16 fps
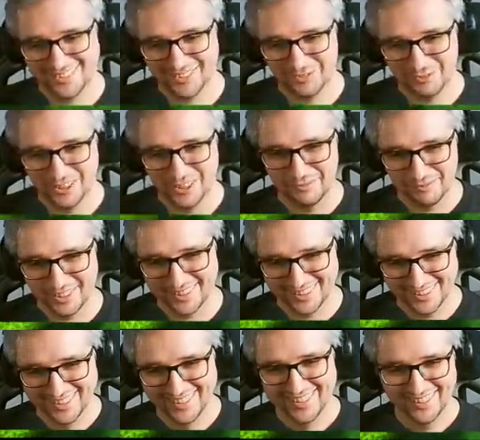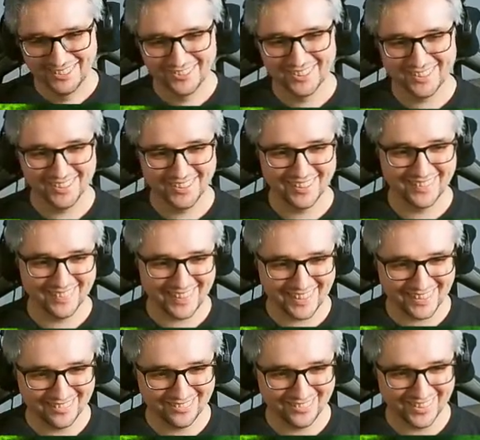zone one, but we're gonna
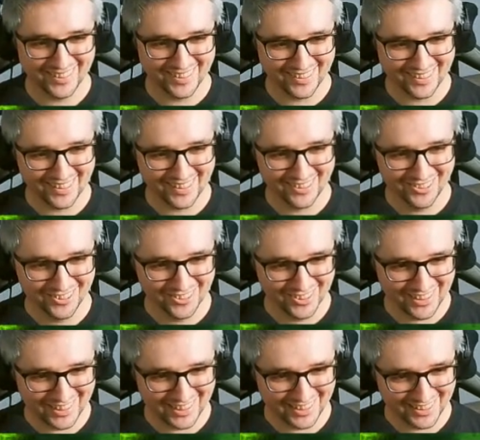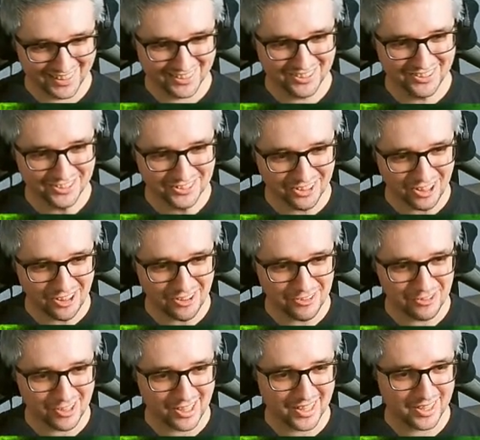take the win. And holy hell, you are
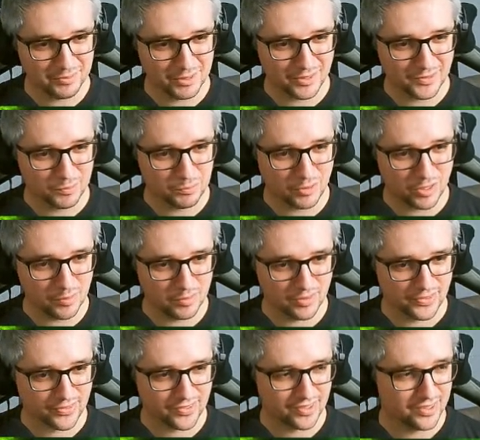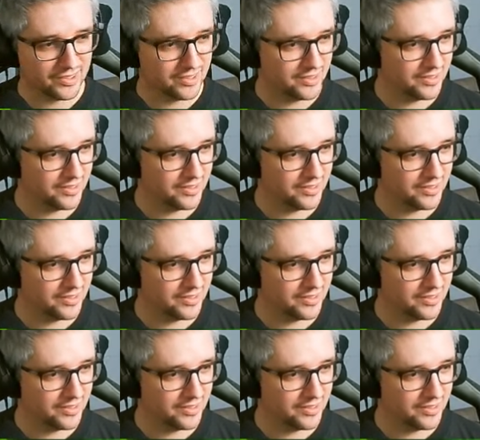right about the bubbles.